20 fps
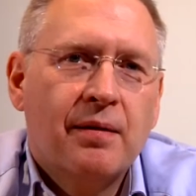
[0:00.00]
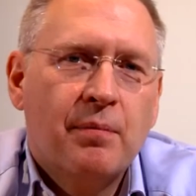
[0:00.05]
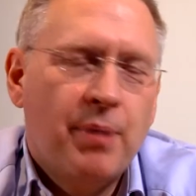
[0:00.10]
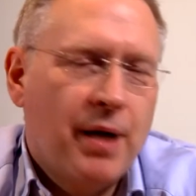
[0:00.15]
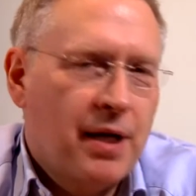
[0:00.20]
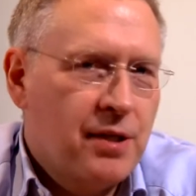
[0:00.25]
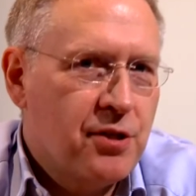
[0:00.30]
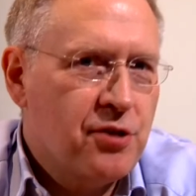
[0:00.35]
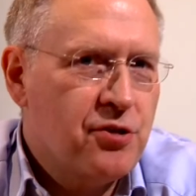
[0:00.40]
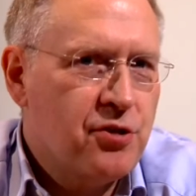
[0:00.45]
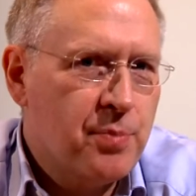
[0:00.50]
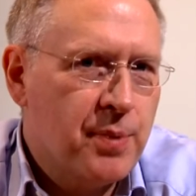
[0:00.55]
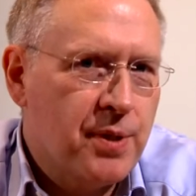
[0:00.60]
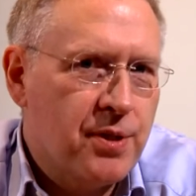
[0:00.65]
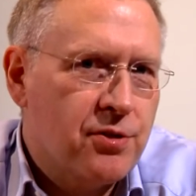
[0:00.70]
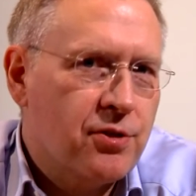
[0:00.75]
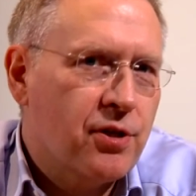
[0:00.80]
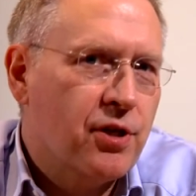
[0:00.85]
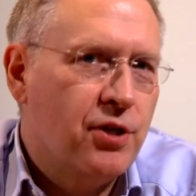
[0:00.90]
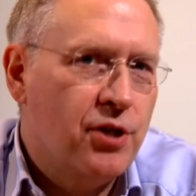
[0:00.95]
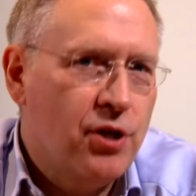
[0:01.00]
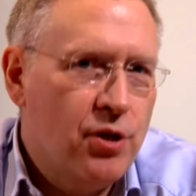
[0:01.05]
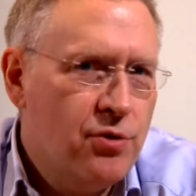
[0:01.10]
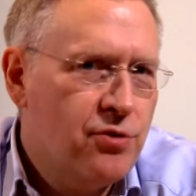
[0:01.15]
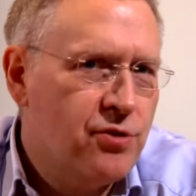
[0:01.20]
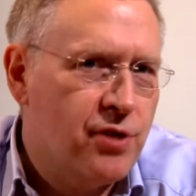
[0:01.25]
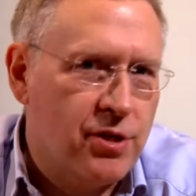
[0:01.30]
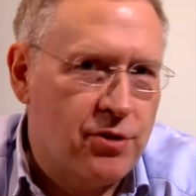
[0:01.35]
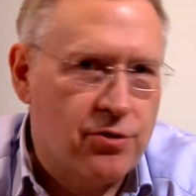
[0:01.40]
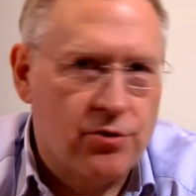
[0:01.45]
Participants can use
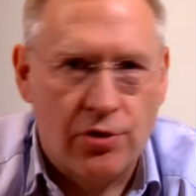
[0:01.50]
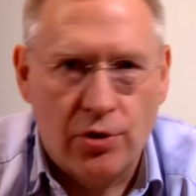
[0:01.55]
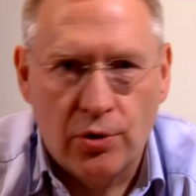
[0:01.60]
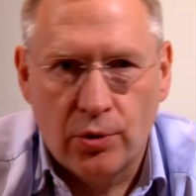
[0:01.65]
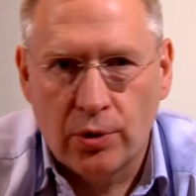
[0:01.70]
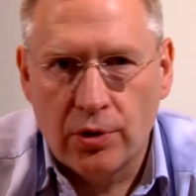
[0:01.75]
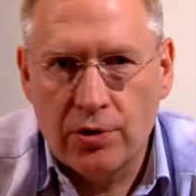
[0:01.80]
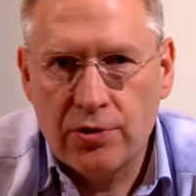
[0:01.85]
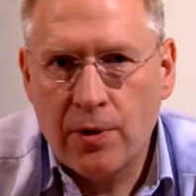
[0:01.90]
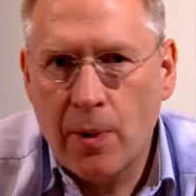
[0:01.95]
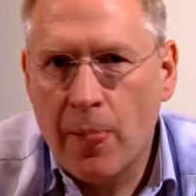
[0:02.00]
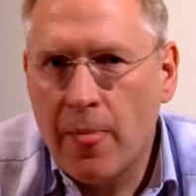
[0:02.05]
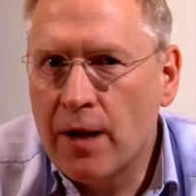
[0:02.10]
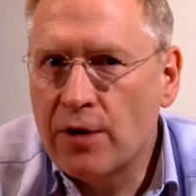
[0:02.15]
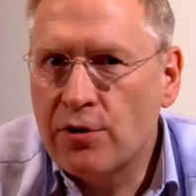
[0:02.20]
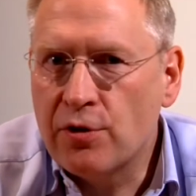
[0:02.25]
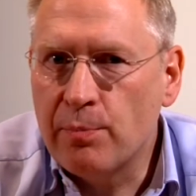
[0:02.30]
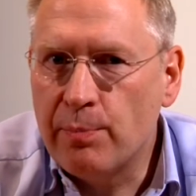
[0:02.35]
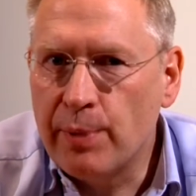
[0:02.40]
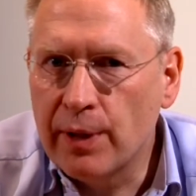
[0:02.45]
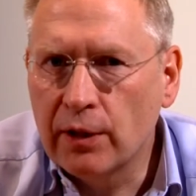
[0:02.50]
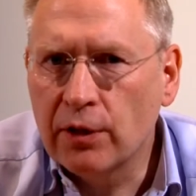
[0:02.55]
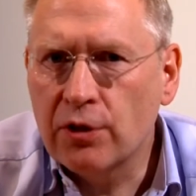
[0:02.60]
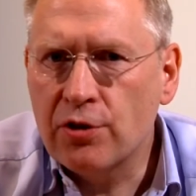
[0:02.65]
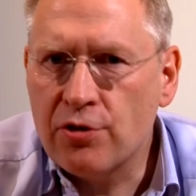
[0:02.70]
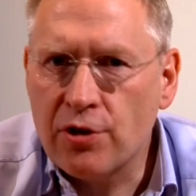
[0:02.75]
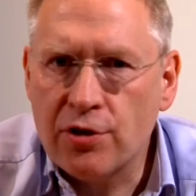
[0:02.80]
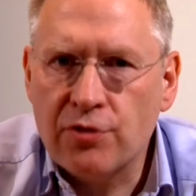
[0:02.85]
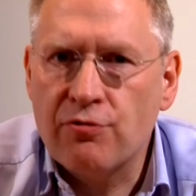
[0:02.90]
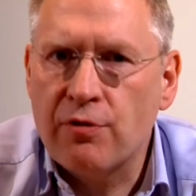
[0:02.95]
these tools to build
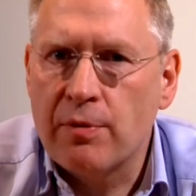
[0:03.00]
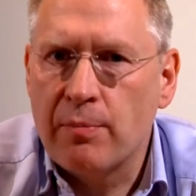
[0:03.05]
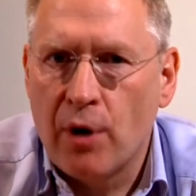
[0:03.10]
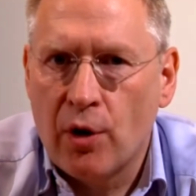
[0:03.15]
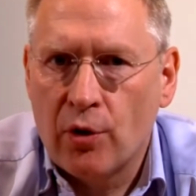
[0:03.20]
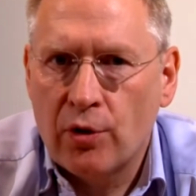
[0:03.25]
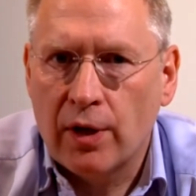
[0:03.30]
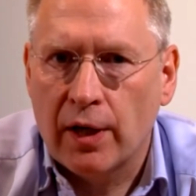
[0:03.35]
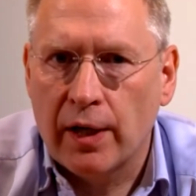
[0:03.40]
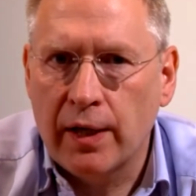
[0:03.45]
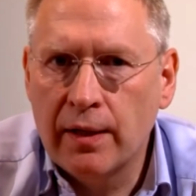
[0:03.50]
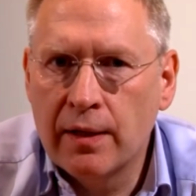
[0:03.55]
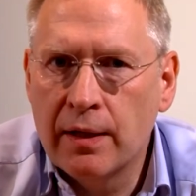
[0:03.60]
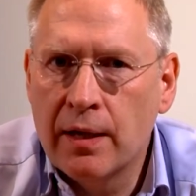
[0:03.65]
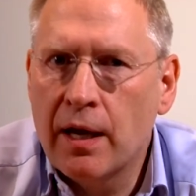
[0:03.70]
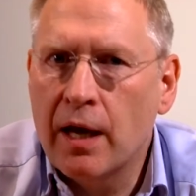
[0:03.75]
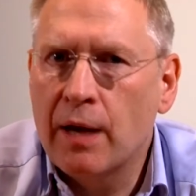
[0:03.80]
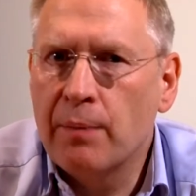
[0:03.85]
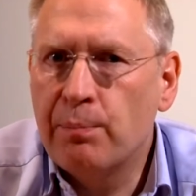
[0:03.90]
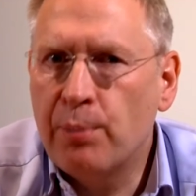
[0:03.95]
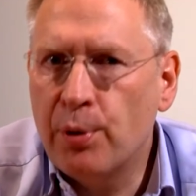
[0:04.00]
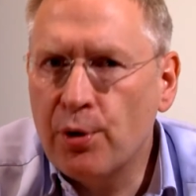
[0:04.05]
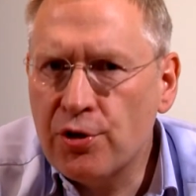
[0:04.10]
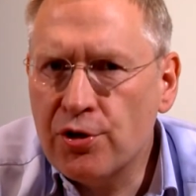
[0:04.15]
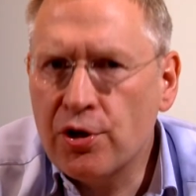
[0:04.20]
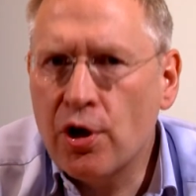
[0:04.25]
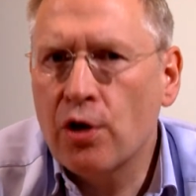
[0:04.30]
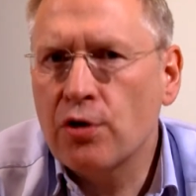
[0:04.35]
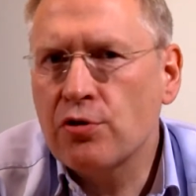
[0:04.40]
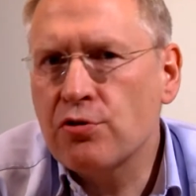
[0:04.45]
trust remotely and push
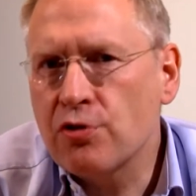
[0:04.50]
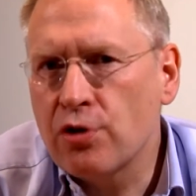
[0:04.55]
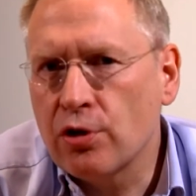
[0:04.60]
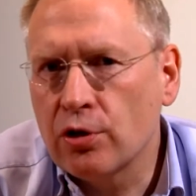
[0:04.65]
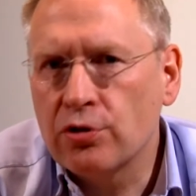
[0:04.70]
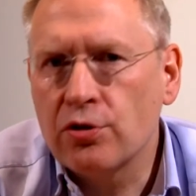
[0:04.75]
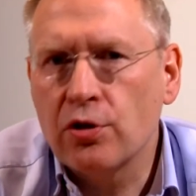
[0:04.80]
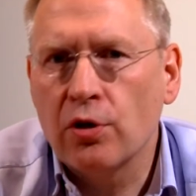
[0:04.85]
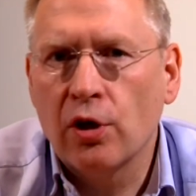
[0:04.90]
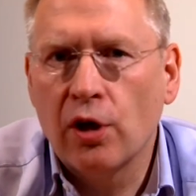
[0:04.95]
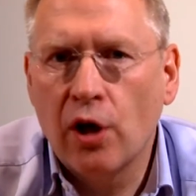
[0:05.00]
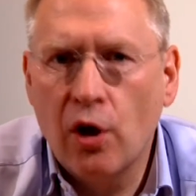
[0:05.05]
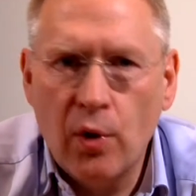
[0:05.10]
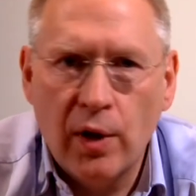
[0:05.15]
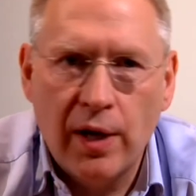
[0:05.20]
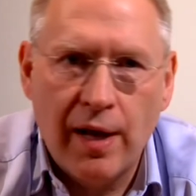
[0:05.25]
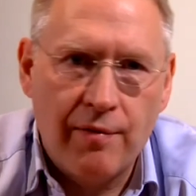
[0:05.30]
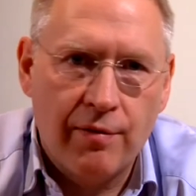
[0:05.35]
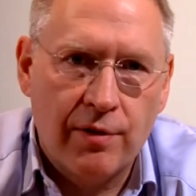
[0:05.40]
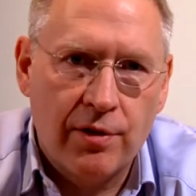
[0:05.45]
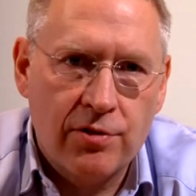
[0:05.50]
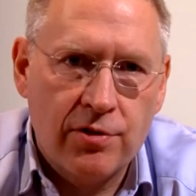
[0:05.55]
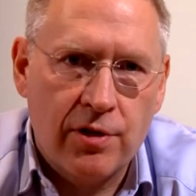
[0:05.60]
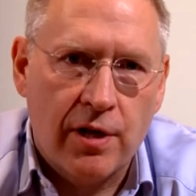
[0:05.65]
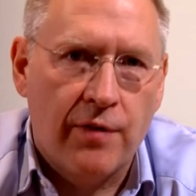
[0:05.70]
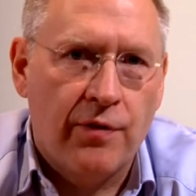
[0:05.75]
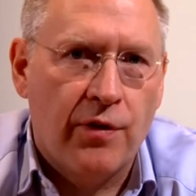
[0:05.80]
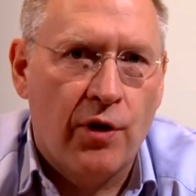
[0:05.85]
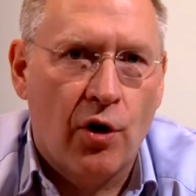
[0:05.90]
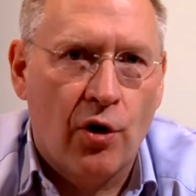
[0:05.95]
control to lower levels
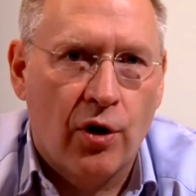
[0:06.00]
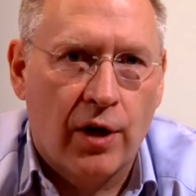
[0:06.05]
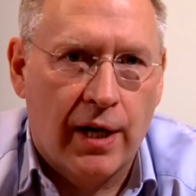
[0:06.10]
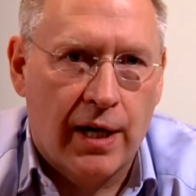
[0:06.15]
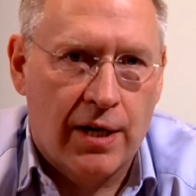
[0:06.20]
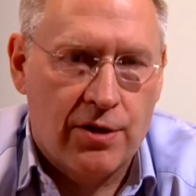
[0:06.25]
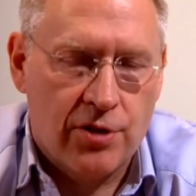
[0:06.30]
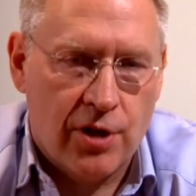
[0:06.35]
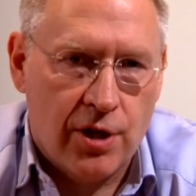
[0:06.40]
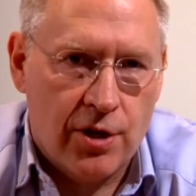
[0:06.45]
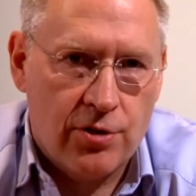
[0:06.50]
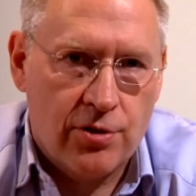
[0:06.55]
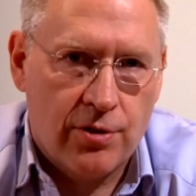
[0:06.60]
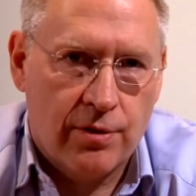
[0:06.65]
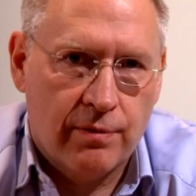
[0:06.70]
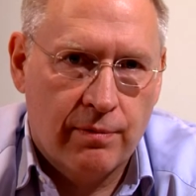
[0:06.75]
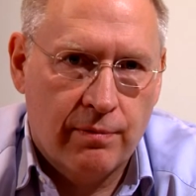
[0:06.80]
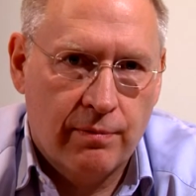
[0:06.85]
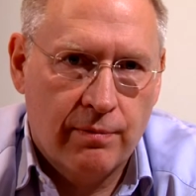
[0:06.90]
in the organization.